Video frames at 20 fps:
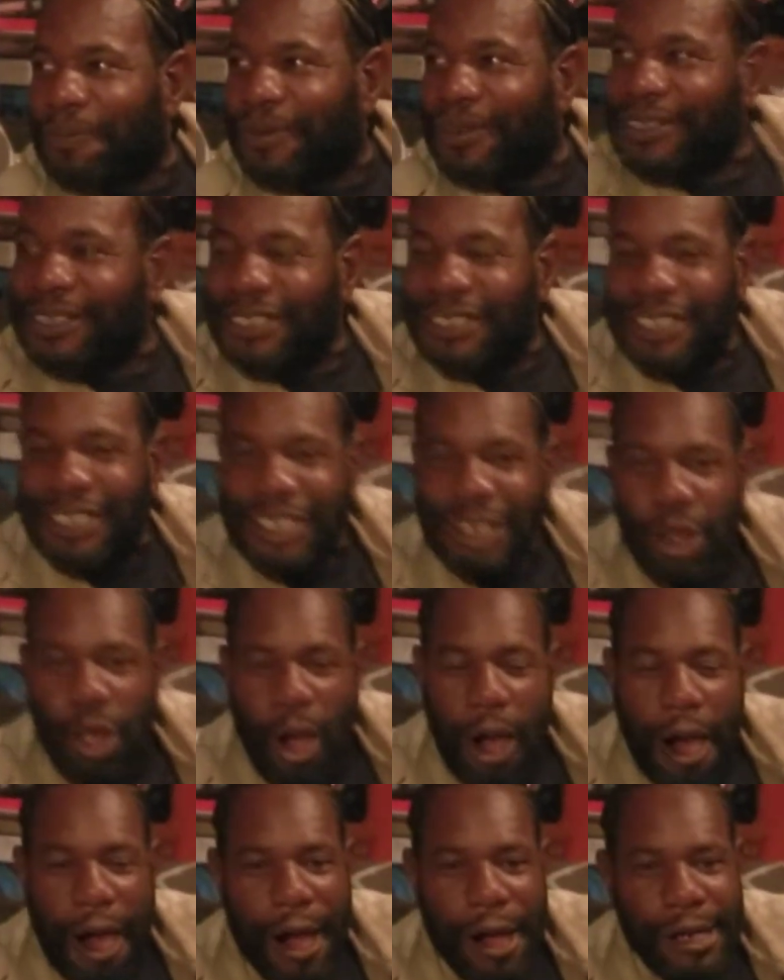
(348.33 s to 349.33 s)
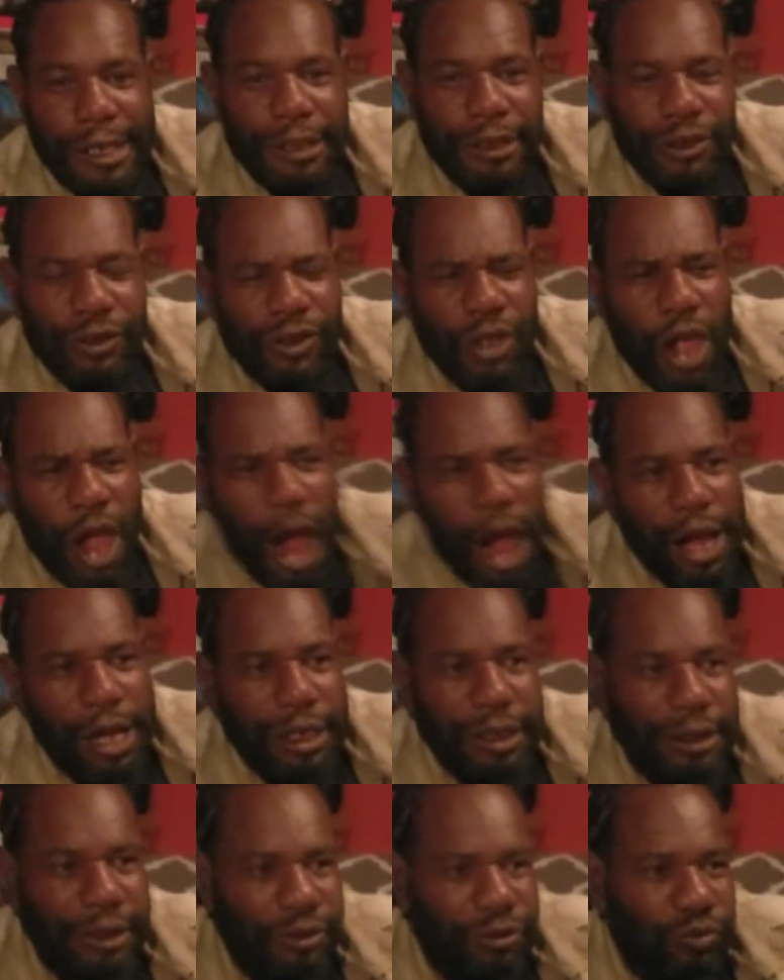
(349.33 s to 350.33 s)
it, so John, so why she call it,
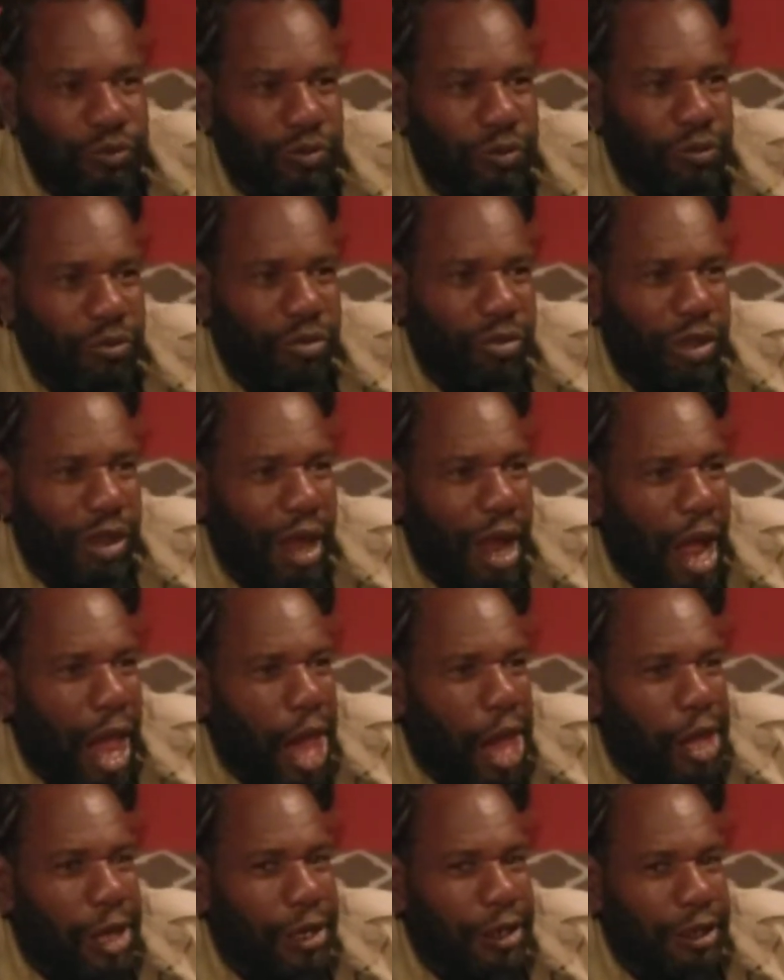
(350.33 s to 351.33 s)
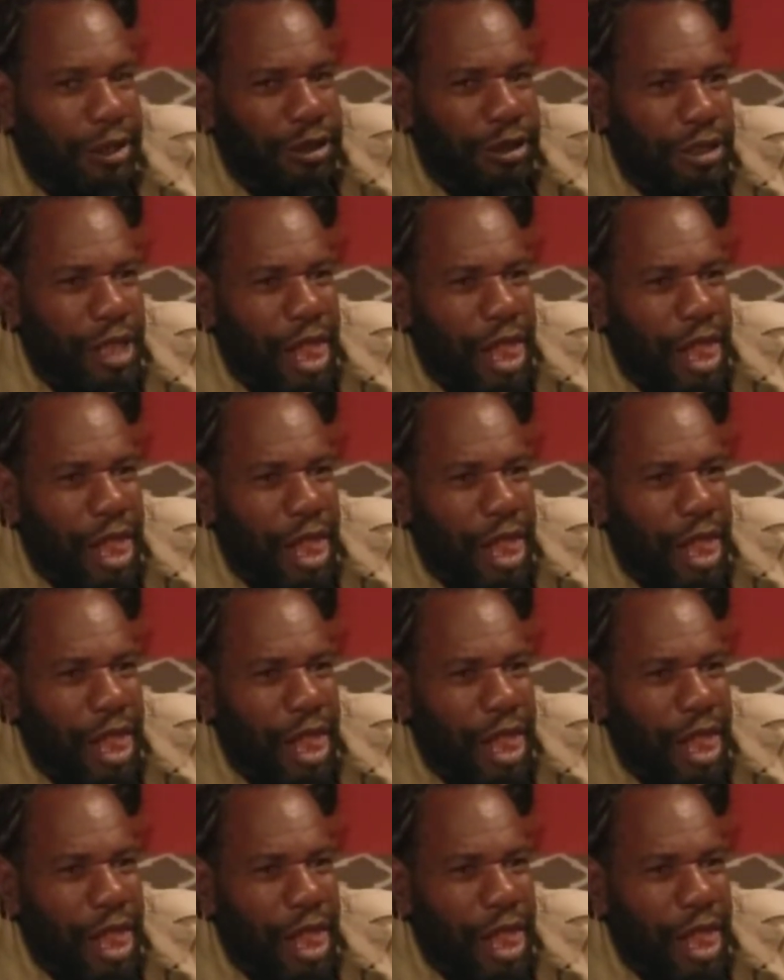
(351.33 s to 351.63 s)
why she call it idiot?